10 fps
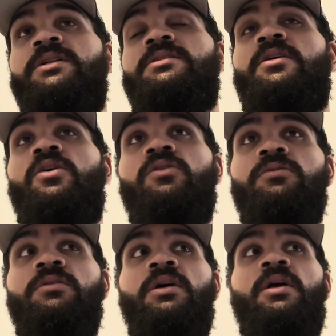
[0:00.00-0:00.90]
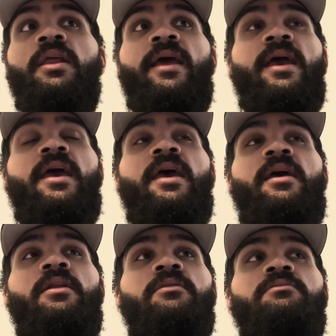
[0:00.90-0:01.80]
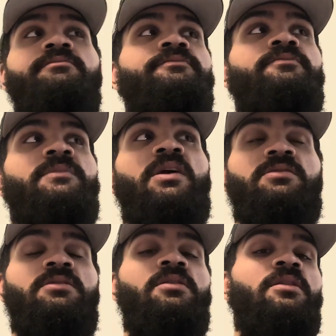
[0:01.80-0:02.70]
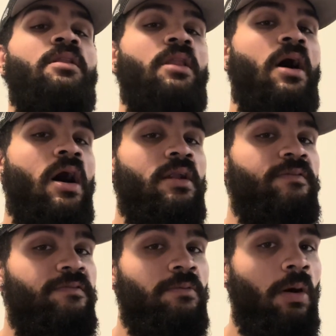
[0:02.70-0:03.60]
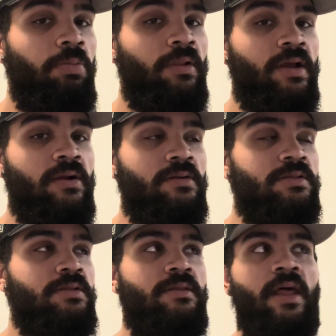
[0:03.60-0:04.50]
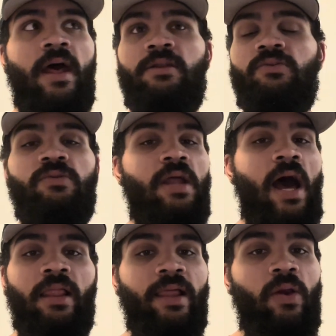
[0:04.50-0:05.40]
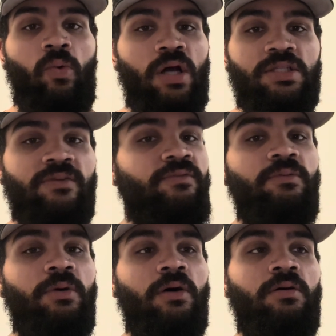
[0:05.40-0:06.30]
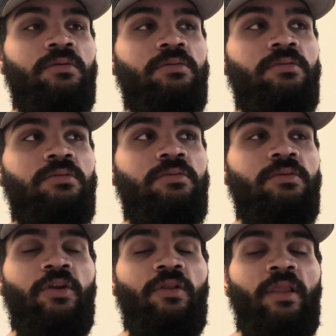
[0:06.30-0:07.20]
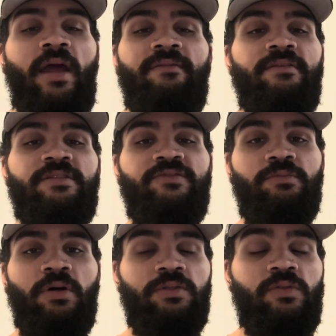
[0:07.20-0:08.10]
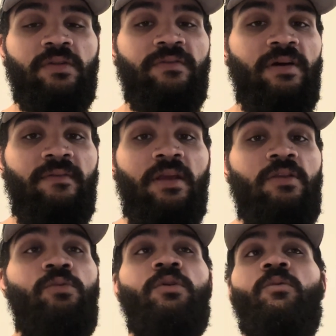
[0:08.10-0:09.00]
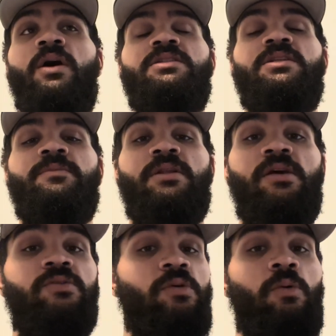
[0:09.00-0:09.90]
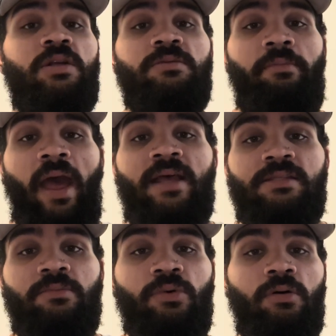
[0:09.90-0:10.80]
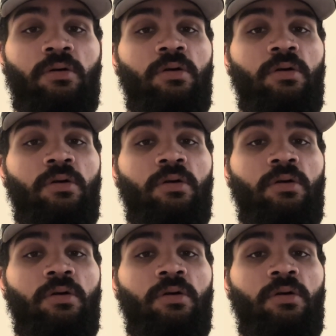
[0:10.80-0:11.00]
his own. And there's a lot of football players that do not like watching football. Your life is football 25/8. You want to watch something else. You want to watch some basketball.